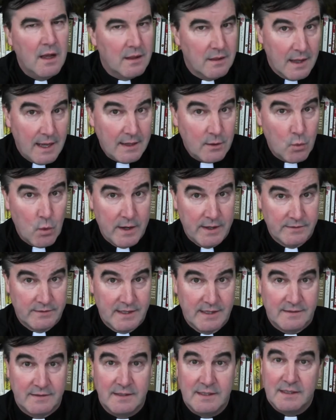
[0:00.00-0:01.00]
Likewise,
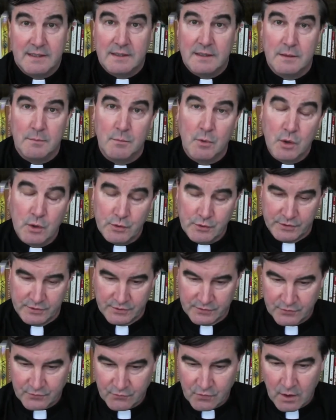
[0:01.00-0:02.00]
as he
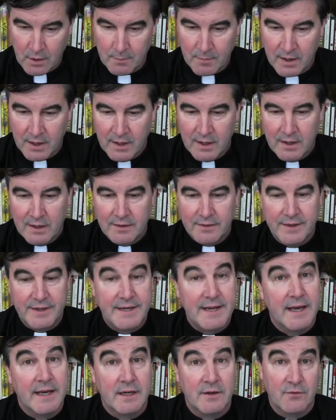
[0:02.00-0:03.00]
emerges from the
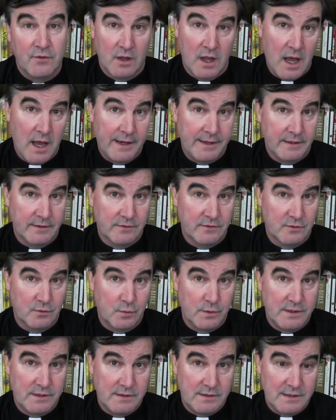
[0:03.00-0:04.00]
den of lions,
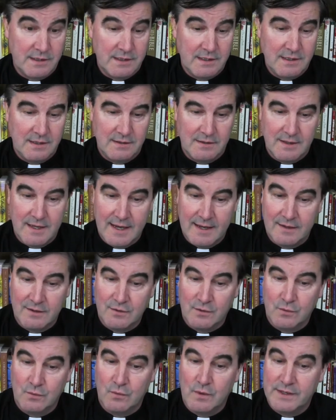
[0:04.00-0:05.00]
we see
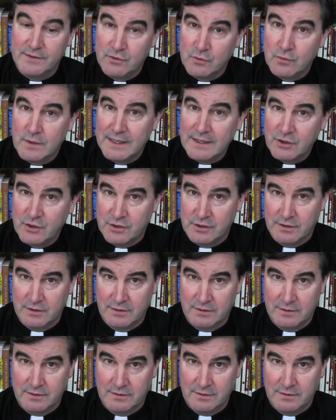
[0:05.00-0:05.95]
that resurrection